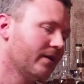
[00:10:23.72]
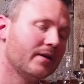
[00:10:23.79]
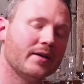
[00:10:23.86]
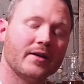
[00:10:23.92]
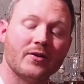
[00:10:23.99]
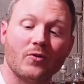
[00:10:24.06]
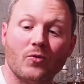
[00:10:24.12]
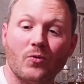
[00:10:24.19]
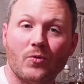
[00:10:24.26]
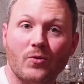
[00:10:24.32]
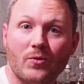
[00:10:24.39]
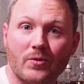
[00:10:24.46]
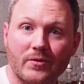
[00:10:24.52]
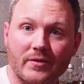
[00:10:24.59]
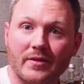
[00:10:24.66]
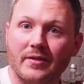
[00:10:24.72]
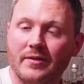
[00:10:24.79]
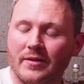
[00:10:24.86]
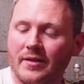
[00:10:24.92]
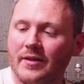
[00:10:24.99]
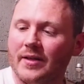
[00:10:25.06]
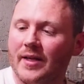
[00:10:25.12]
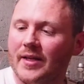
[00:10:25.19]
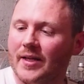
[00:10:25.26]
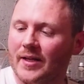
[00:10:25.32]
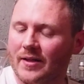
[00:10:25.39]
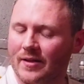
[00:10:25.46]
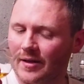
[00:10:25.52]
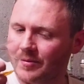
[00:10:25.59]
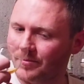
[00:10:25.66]
an old Canadian
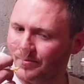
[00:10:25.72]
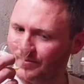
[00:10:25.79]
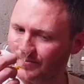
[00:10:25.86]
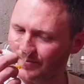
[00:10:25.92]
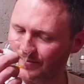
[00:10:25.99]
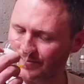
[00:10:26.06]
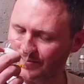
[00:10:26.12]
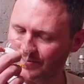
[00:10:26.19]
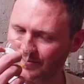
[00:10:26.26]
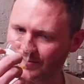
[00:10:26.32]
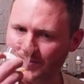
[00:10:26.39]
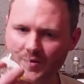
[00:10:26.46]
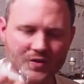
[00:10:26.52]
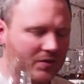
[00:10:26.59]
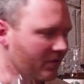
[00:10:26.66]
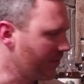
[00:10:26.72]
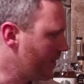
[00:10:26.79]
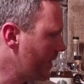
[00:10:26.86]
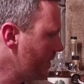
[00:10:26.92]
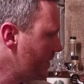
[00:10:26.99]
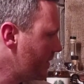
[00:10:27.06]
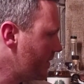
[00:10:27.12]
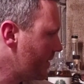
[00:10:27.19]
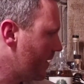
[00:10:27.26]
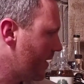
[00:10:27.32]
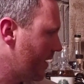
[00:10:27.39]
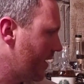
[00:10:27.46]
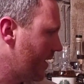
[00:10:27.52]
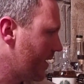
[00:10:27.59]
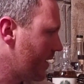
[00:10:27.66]
club. So this
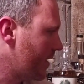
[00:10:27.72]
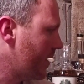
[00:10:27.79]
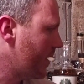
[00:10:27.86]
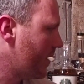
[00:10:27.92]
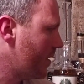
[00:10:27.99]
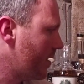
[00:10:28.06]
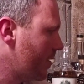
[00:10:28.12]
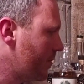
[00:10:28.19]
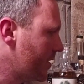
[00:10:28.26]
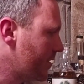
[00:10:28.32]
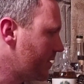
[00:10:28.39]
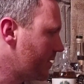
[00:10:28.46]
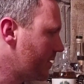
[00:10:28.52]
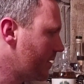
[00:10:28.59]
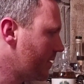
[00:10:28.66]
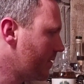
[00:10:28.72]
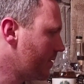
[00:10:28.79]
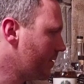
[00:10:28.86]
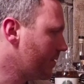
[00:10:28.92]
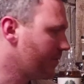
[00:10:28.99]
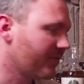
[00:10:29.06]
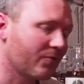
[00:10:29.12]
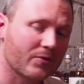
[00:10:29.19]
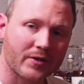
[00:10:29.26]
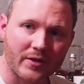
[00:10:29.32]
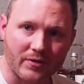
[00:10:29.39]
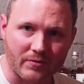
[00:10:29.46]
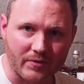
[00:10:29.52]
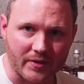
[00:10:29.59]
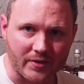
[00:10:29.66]
Canadian club is
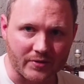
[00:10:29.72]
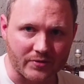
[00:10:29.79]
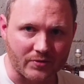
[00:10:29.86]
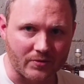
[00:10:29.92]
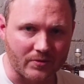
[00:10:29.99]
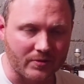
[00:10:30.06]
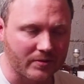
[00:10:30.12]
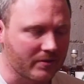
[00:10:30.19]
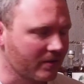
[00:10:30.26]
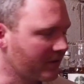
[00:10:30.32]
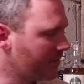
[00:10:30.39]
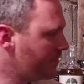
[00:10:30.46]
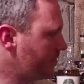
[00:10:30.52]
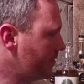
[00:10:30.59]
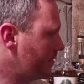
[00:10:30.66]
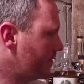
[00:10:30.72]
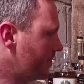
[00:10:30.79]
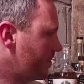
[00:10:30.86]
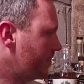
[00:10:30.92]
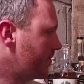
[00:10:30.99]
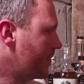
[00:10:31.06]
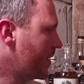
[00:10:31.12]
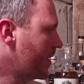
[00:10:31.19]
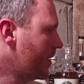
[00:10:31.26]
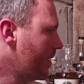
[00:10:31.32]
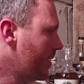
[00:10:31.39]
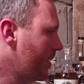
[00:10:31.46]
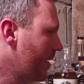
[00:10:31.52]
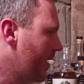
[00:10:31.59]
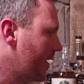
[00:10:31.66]
43 years old.
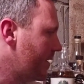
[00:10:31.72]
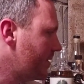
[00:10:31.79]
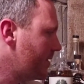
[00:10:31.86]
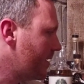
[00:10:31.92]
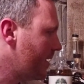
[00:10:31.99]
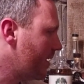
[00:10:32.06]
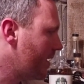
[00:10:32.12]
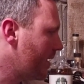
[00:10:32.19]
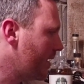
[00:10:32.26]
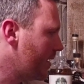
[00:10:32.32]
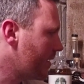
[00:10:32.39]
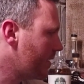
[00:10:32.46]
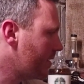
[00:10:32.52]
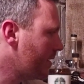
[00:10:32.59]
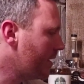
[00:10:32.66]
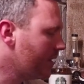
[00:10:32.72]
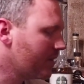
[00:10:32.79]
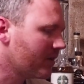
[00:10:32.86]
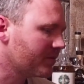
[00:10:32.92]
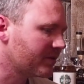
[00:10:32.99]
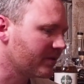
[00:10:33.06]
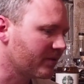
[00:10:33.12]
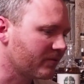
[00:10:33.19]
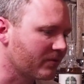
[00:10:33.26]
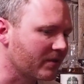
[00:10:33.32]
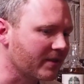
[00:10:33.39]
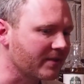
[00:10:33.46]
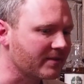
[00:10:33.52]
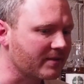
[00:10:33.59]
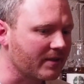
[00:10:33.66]
And Canadian Club's been
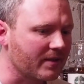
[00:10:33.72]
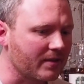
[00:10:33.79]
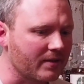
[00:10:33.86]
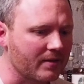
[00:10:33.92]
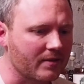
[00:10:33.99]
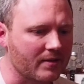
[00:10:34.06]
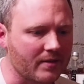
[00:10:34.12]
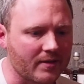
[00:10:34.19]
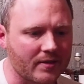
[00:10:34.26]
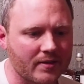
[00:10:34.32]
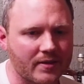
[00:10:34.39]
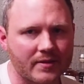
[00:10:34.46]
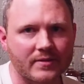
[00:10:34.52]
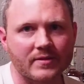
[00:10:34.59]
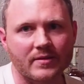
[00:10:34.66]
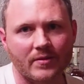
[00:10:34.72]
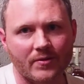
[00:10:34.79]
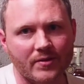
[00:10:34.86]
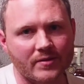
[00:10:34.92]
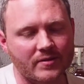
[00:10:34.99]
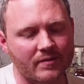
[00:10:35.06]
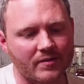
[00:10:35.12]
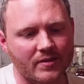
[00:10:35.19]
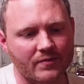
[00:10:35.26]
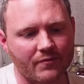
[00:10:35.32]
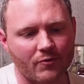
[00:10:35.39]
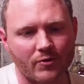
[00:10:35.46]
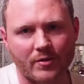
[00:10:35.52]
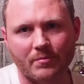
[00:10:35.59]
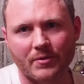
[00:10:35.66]
releasing a series of these
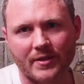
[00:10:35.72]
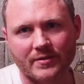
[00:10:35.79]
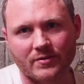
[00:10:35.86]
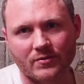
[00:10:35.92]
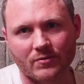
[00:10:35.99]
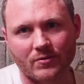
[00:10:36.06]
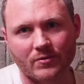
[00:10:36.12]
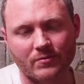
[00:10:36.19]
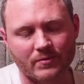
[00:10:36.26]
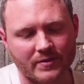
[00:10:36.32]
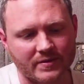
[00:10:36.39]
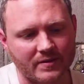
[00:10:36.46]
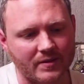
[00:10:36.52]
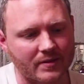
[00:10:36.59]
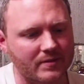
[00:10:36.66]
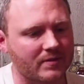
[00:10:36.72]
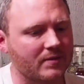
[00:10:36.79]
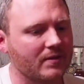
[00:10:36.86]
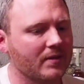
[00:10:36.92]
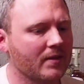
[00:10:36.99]
40-plus-year-old whiskeys.